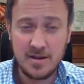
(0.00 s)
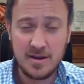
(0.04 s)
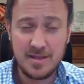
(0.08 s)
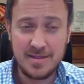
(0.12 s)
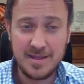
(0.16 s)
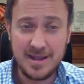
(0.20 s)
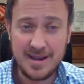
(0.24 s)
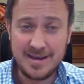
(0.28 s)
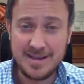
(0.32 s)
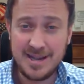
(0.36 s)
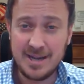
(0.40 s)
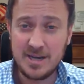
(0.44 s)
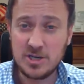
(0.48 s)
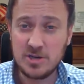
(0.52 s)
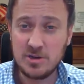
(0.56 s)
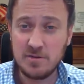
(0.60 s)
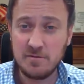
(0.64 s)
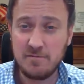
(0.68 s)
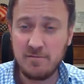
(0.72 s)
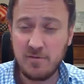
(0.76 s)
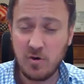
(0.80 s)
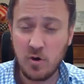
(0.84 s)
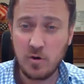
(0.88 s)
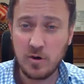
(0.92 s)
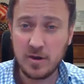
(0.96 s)
They need to
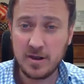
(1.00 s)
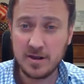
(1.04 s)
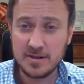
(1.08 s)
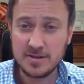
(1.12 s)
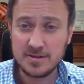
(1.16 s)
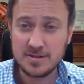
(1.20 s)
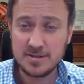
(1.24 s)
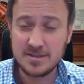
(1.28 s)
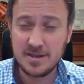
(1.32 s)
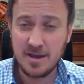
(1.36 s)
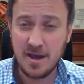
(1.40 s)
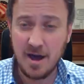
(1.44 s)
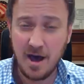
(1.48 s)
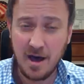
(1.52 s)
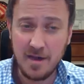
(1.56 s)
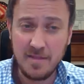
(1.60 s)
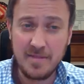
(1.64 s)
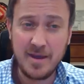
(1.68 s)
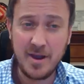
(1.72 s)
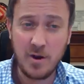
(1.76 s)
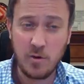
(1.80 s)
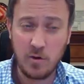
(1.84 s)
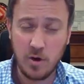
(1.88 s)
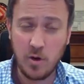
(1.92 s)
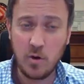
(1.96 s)
focus on
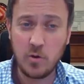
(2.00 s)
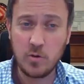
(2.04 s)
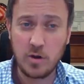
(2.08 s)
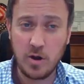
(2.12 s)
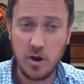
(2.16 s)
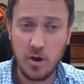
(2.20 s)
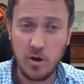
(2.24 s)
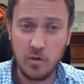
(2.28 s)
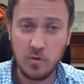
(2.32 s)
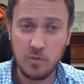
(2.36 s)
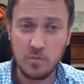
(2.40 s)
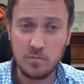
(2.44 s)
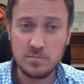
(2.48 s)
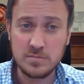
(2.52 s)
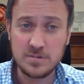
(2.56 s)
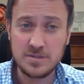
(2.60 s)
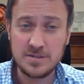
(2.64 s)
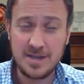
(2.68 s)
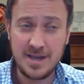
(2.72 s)
their own homes.